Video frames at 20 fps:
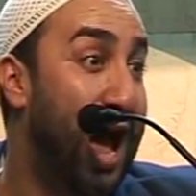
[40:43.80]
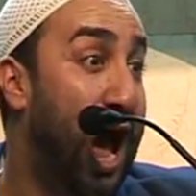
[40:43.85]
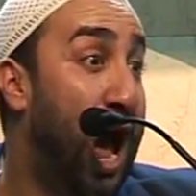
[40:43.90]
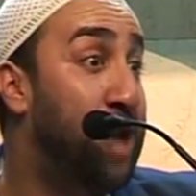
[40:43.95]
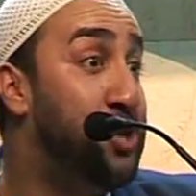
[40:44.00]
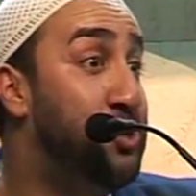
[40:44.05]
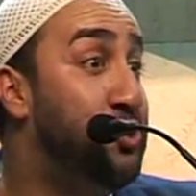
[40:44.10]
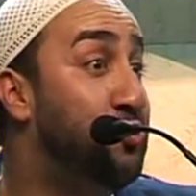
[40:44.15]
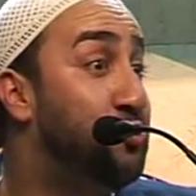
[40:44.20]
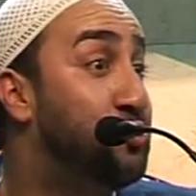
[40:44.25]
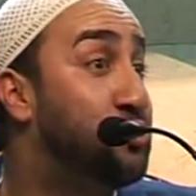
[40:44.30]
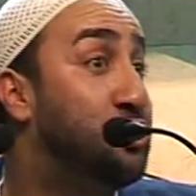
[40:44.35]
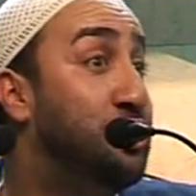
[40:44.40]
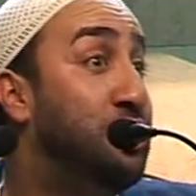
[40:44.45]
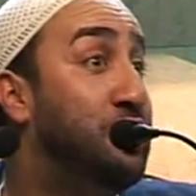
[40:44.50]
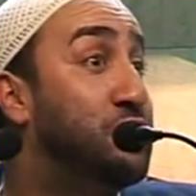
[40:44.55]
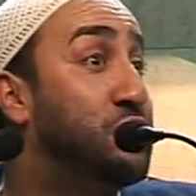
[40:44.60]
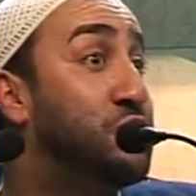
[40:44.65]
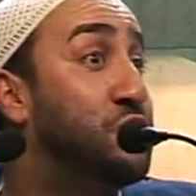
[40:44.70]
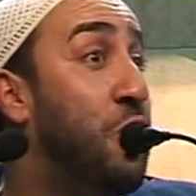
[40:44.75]
And you
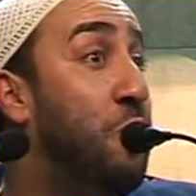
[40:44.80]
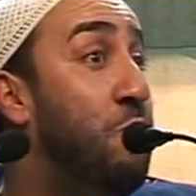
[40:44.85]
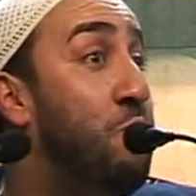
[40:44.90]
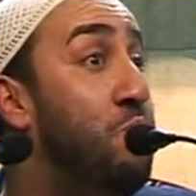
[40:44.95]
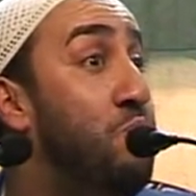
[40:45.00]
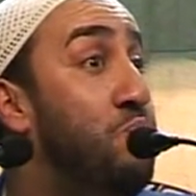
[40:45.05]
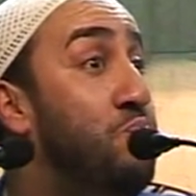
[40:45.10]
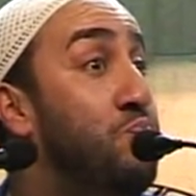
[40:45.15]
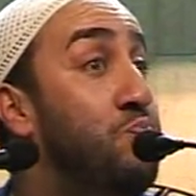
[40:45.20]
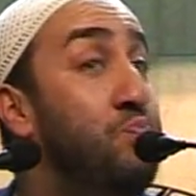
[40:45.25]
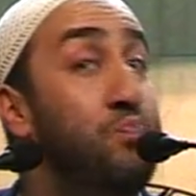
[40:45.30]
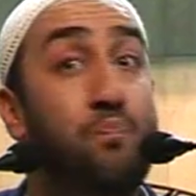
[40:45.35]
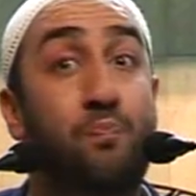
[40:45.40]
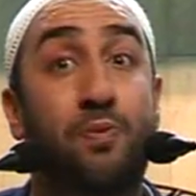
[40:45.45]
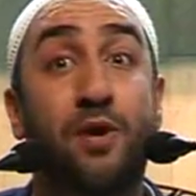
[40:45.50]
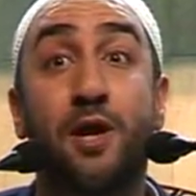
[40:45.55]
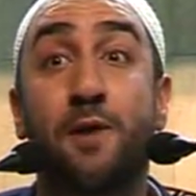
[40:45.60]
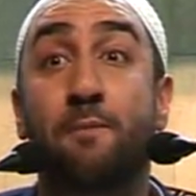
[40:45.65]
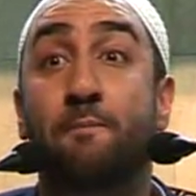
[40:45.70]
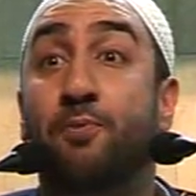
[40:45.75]
see some
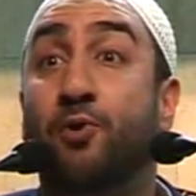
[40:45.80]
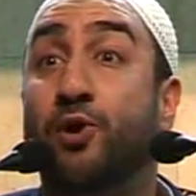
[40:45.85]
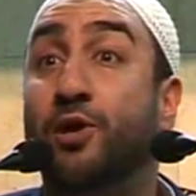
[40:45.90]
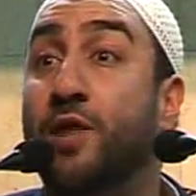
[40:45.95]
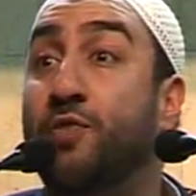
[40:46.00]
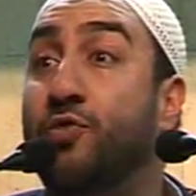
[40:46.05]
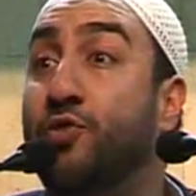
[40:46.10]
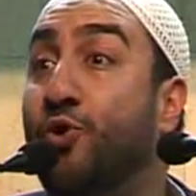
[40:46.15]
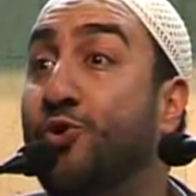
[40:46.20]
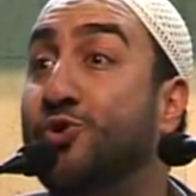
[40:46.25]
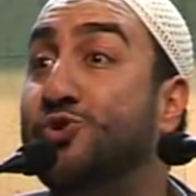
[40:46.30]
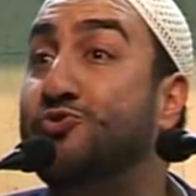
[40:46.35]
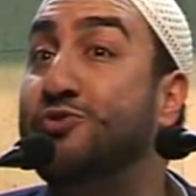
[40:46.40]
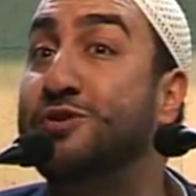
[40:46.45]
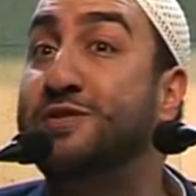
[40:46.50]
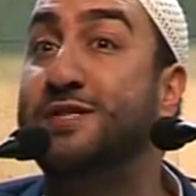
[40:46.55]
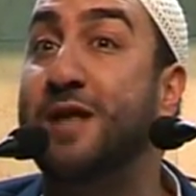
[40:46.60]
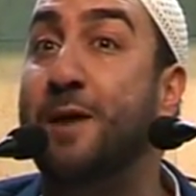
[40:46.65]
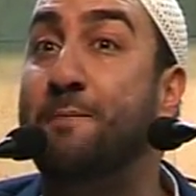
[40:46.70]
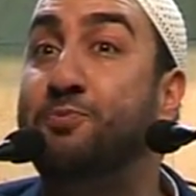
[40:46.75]
people in those
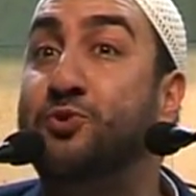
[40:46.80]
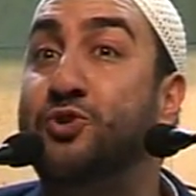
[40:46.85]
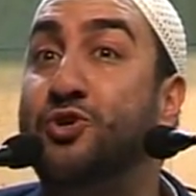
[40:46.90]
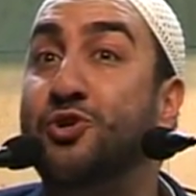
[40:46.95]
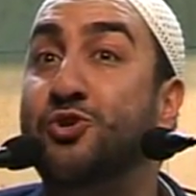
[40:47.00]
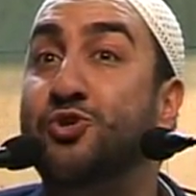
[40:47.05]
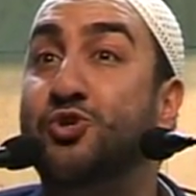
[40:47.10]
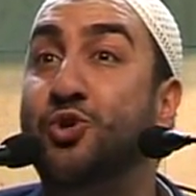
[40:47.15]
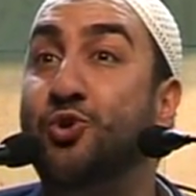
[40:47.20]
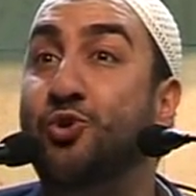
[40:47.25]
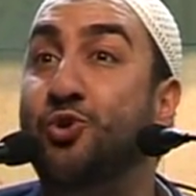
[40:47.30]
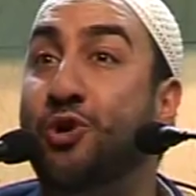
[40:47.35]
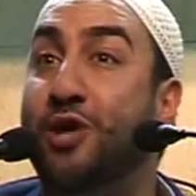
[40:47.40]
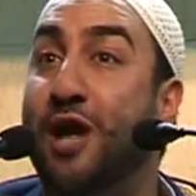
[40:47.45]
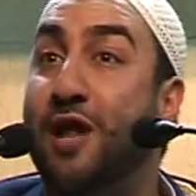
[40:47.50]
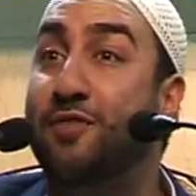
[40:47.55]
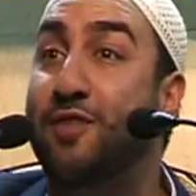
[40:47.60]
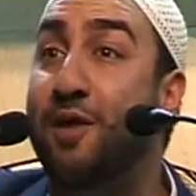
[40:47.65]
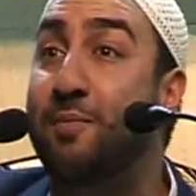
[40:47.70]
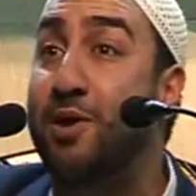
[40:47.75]
receptions, you look
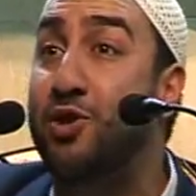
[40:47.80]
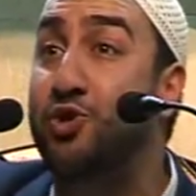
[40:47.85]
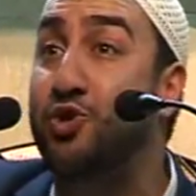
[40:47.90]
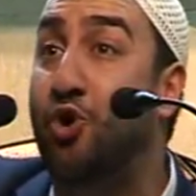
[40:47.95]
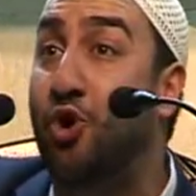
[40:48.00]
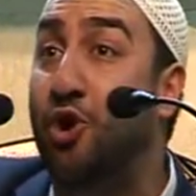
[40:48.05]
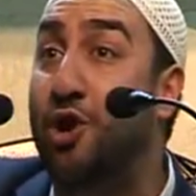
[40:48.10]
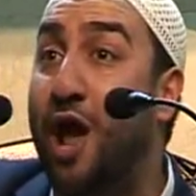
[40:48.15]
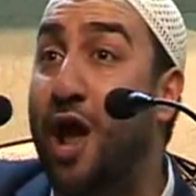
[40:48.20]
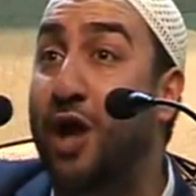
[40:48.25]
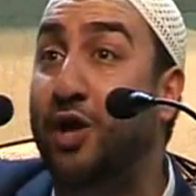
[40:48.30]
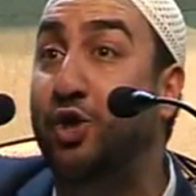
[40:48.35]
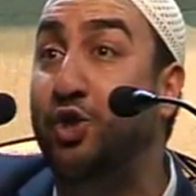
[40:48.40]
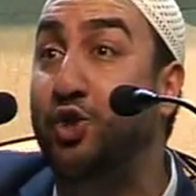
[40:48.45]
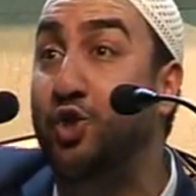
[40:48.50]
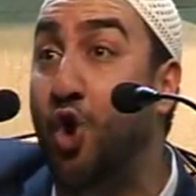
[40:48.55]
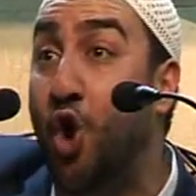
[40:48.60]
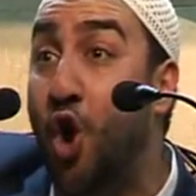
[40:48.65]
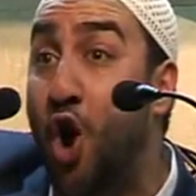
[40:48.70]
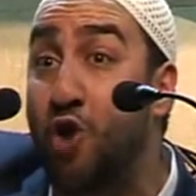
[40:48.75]
at them and you're like,
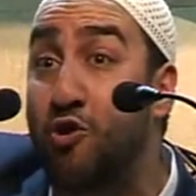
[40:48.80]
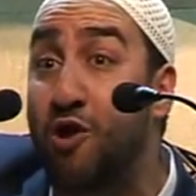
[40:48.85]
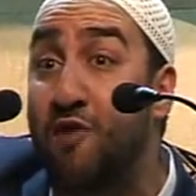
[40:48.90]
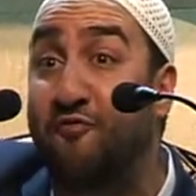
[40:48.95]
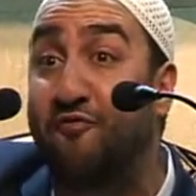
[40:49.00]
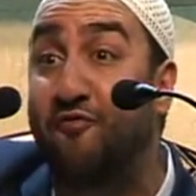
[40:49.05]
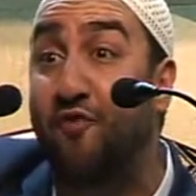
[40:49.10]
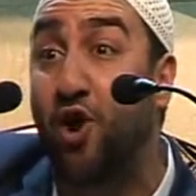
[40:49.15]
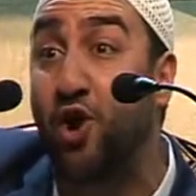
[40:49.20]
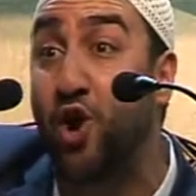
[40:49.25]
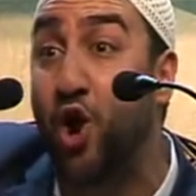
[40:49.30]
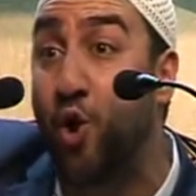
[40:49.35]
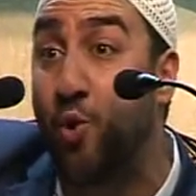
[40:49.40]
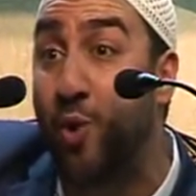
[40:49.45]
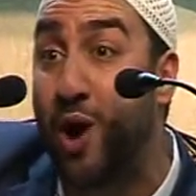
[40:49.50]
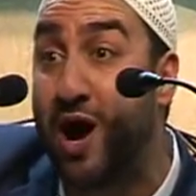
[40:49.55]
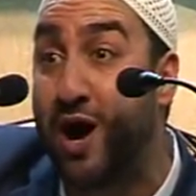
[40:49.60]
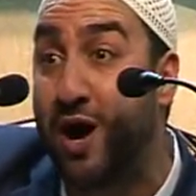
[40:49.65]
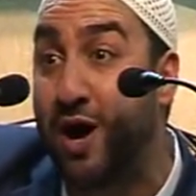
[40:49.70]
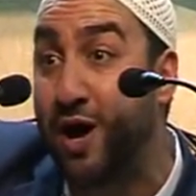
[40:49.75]
you're a
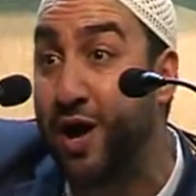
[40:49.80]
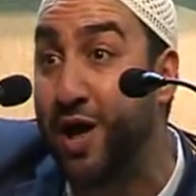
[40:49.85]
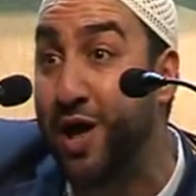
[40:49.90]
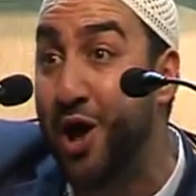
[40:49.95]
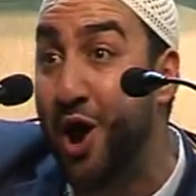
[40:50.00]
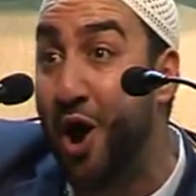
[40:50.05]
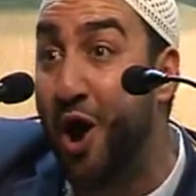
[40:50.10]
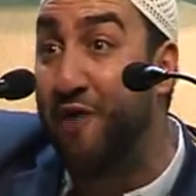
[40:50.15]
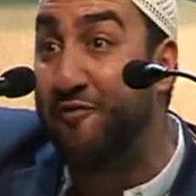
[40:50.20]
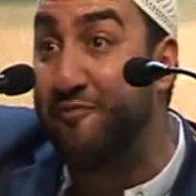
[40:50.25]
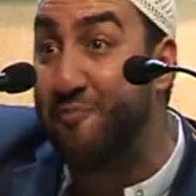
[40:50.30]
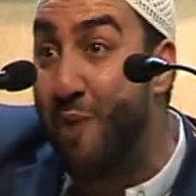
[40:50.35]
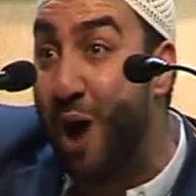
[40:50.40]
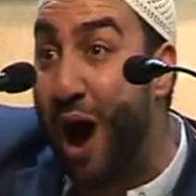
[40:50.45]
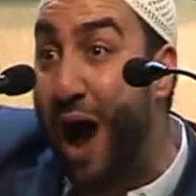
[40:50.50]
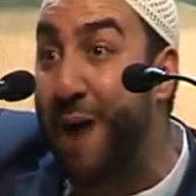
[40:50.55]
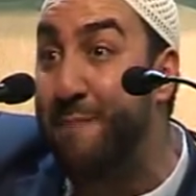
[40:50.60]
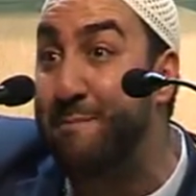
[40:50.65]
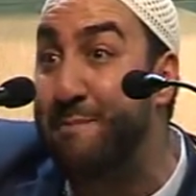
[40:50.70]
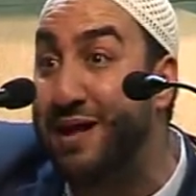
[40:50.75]
follower of
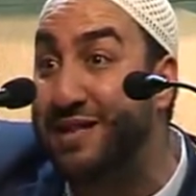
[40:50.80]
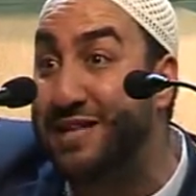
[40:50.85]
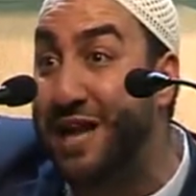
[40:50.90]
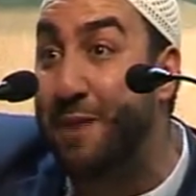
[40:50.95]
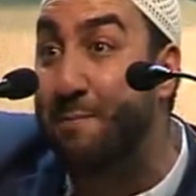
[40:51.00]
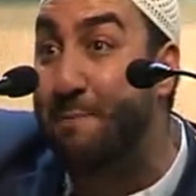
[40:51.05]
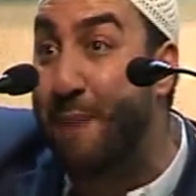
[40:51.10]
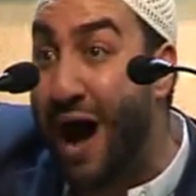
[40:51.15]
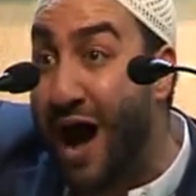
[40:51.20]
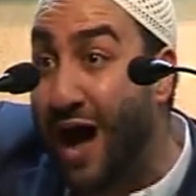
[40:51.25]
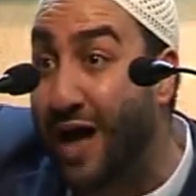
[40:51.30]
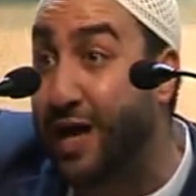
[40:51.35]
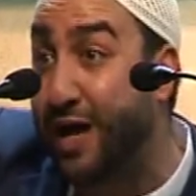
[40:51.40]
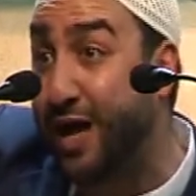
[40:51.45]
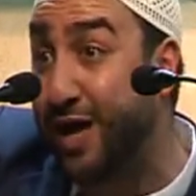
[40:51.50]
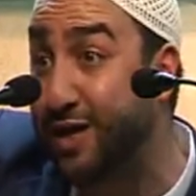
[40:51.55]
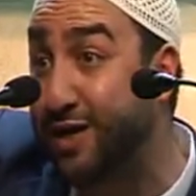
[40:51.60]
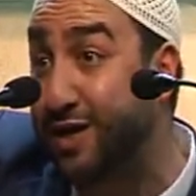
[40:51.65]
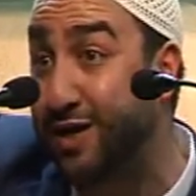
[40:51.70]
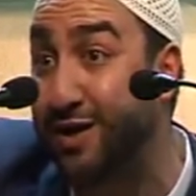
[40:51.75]
Muhammad
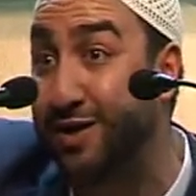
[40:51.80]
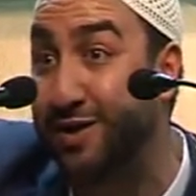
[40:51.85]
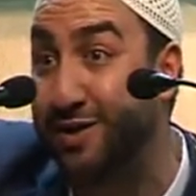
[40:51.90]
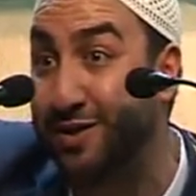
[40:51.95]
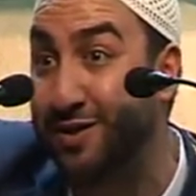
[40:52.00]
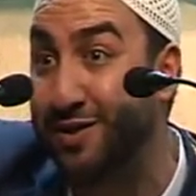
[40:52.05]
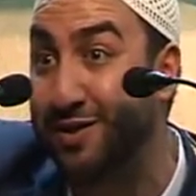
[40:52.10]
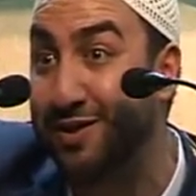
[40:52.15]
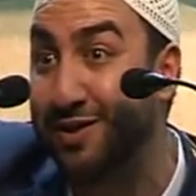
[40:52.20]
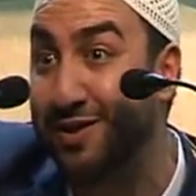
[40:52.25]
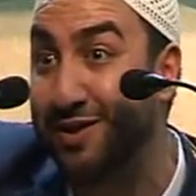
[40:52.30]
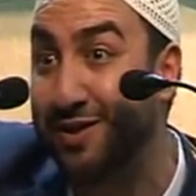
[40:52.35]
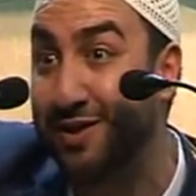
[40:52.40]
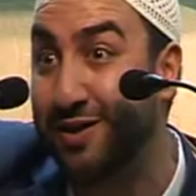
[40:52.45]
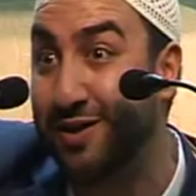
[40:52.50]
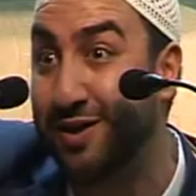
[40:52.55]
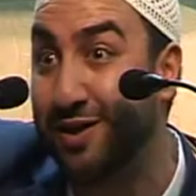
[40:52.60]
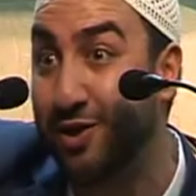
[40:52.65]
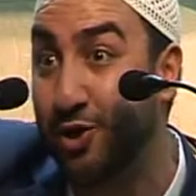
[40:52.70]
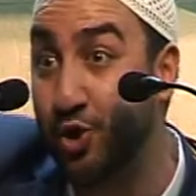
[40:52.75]
al-Baqir?
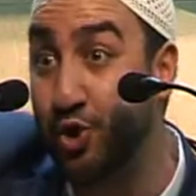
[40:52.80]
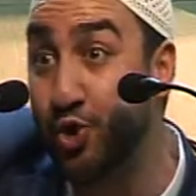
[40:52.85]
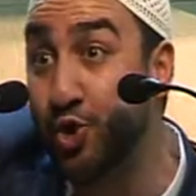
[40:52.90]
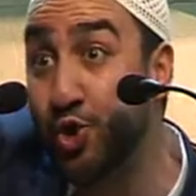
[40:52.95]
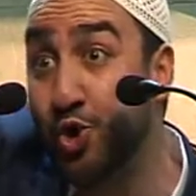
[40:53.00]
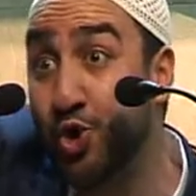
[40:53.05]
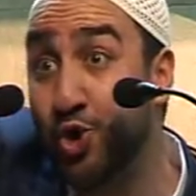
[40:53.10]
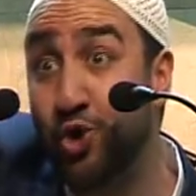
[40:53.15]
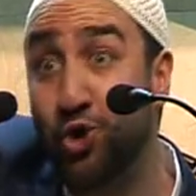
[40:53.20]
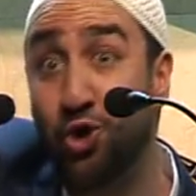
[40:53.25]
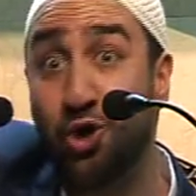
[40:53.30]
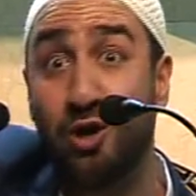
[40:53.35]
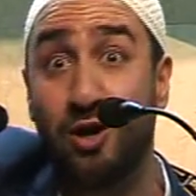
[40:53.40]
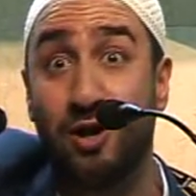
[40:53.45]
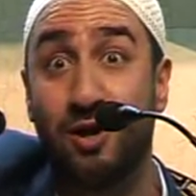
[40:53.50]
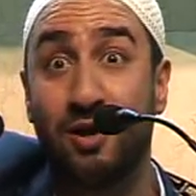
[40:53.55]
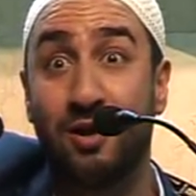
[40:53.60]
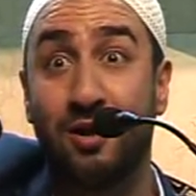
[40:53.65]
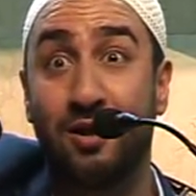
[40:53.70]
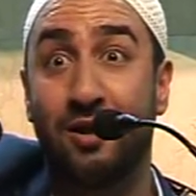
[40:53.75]

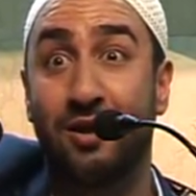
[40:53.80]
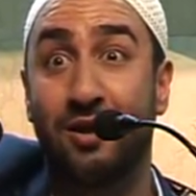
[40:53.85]
You?